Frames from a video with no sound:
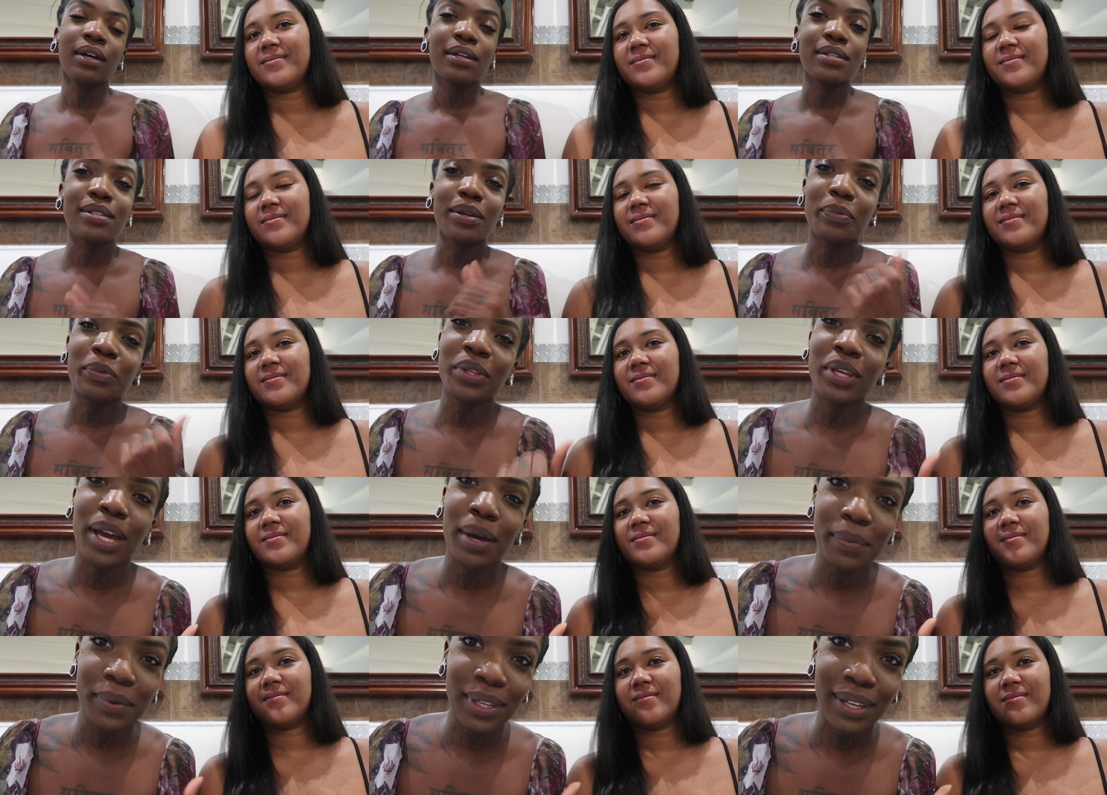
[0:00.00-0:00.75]
Speaker 1: So I'm
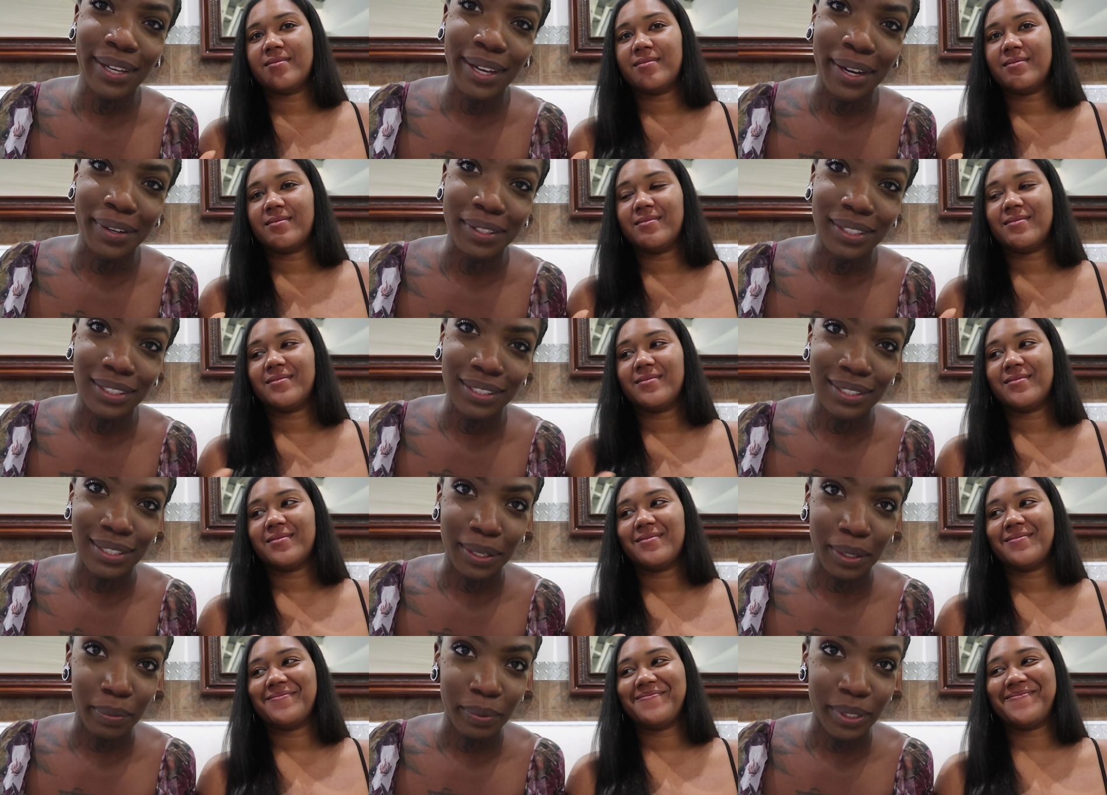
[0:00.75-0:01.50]
really happy that
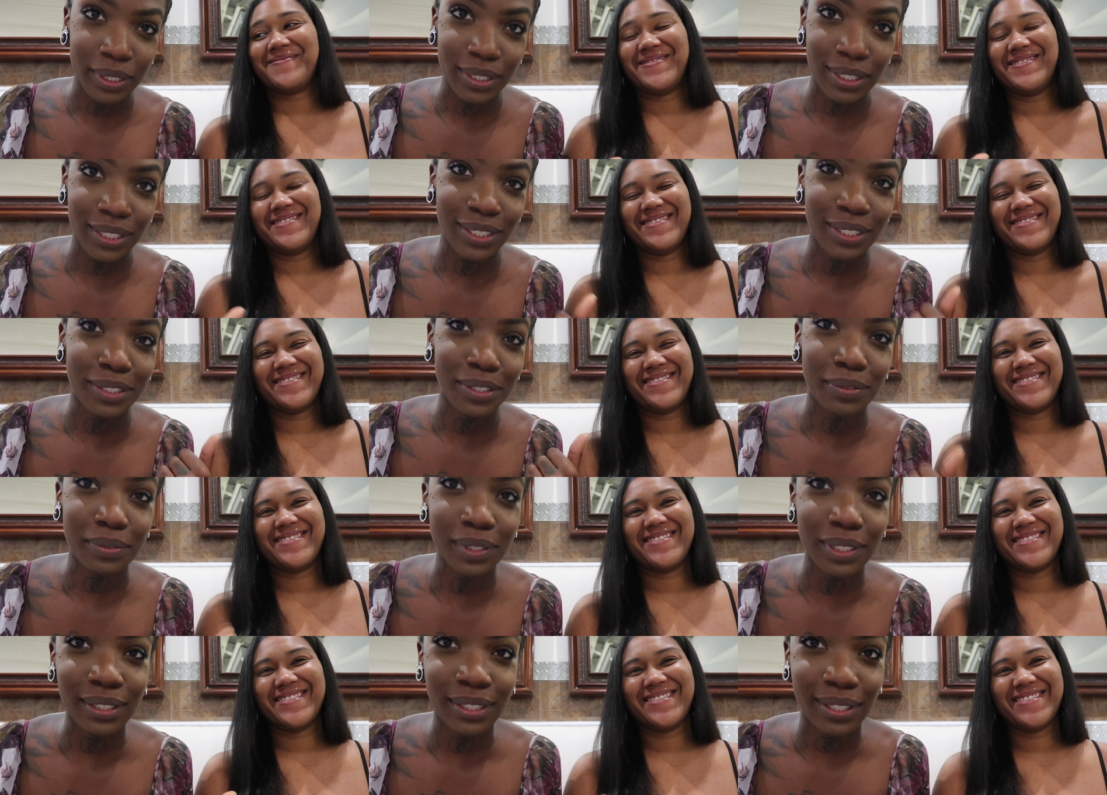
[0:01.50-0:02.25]
Kariel is on a budget.
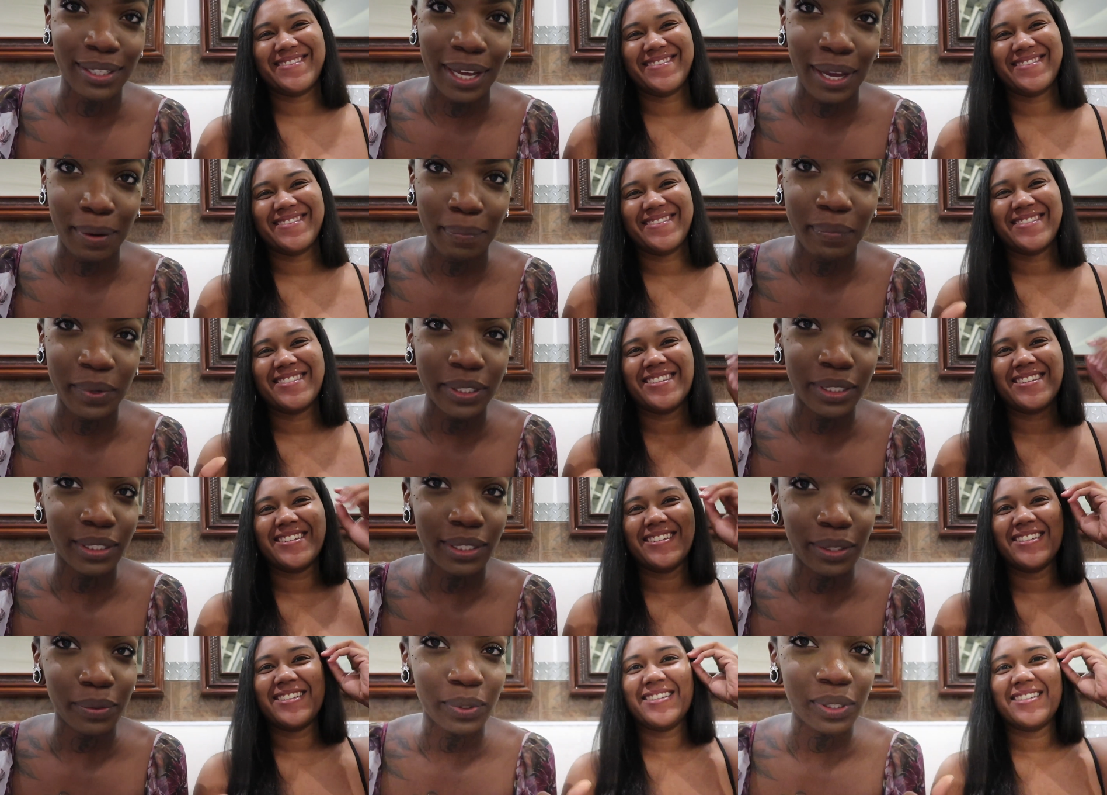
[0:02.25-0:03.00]
She's really good at
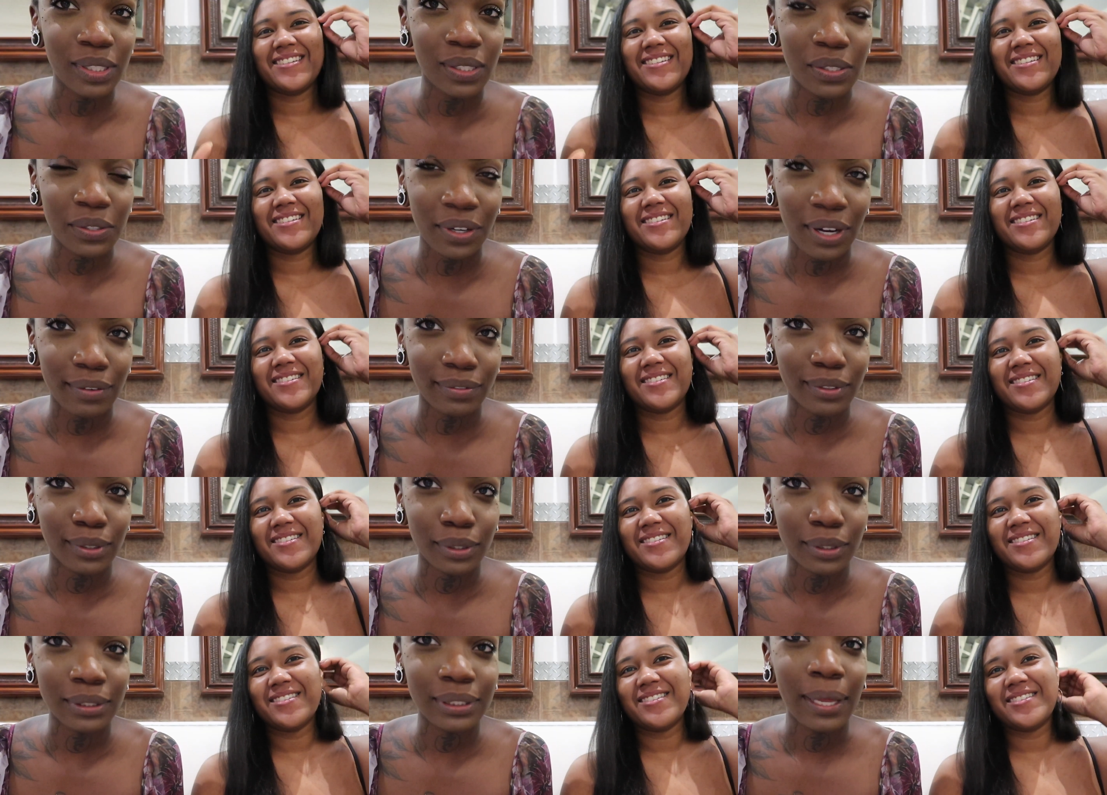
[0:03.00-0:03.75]
budgeting when she
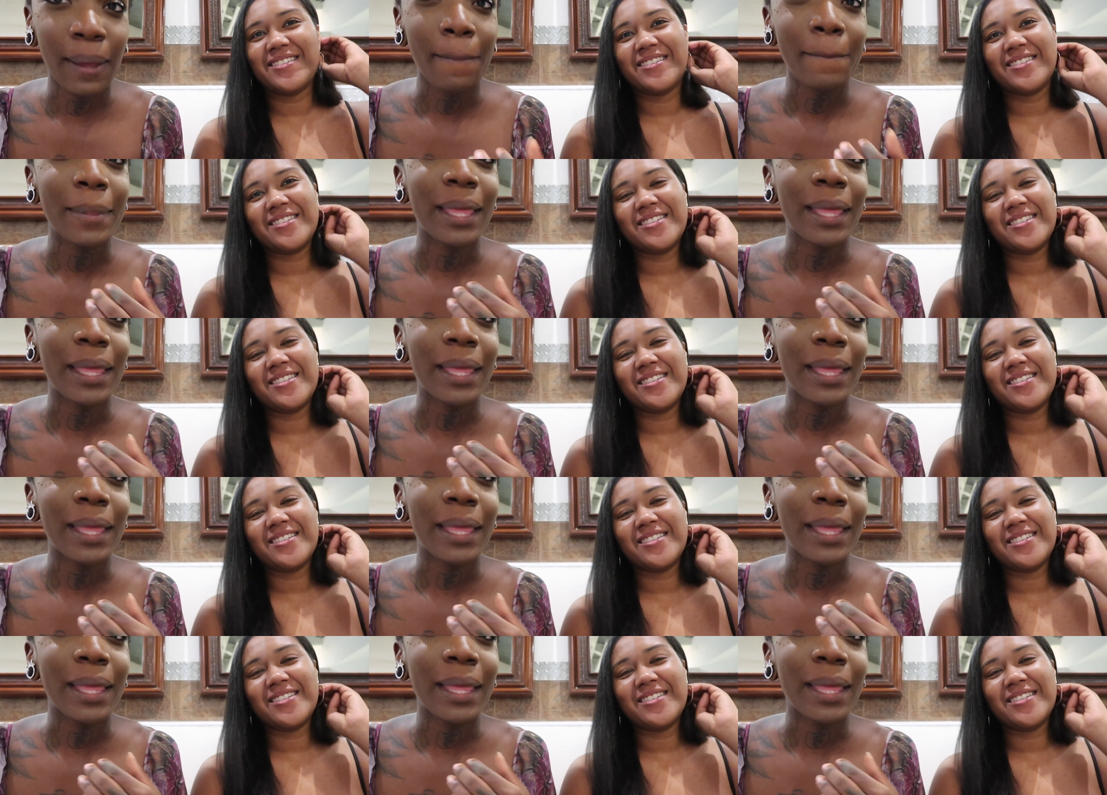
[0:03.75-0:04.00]
travels.